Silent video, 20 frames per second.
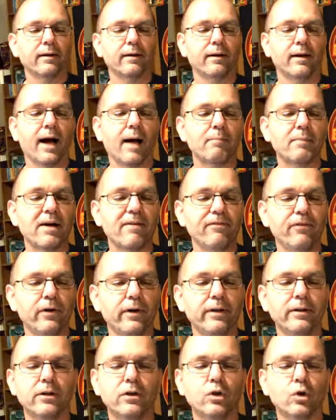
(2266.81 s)
got my foot
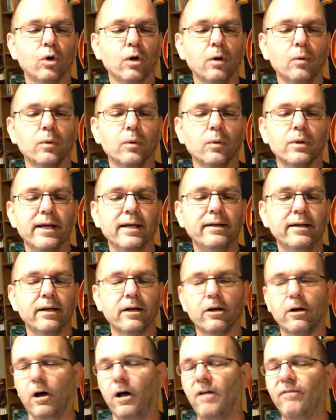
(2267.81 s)
in the door was they did a
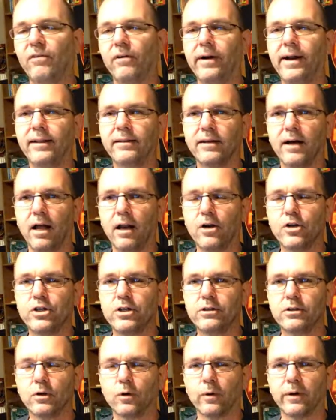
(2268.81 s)
call for anthology
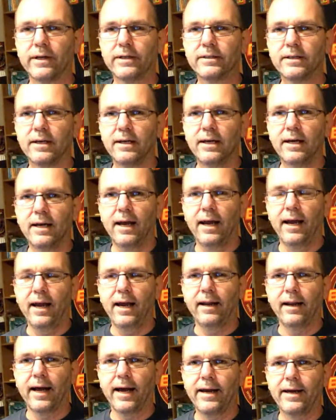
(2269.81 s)
stories,
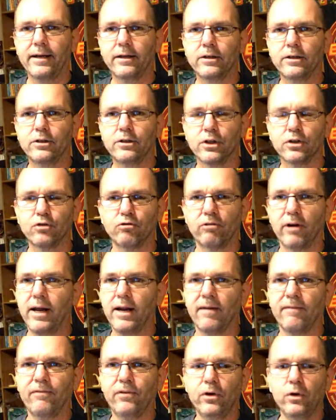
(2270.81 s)
and I had just
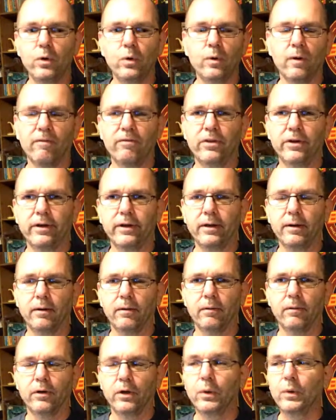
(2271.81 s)
read a few of the
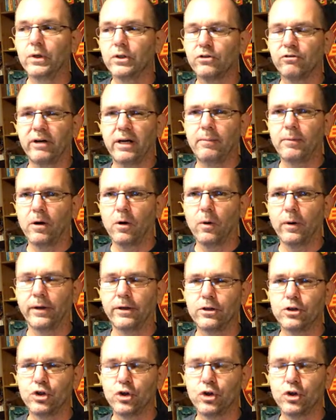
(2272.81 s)
newest Remo
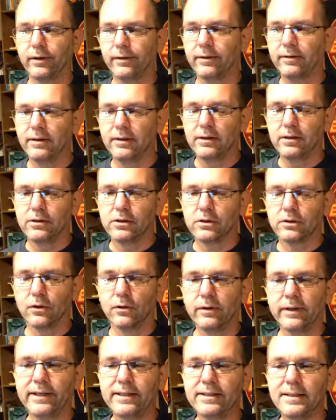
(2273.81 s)
and Chun
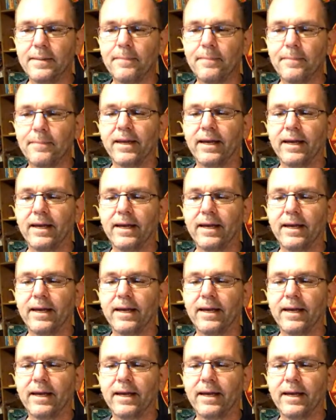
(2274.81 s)
stories.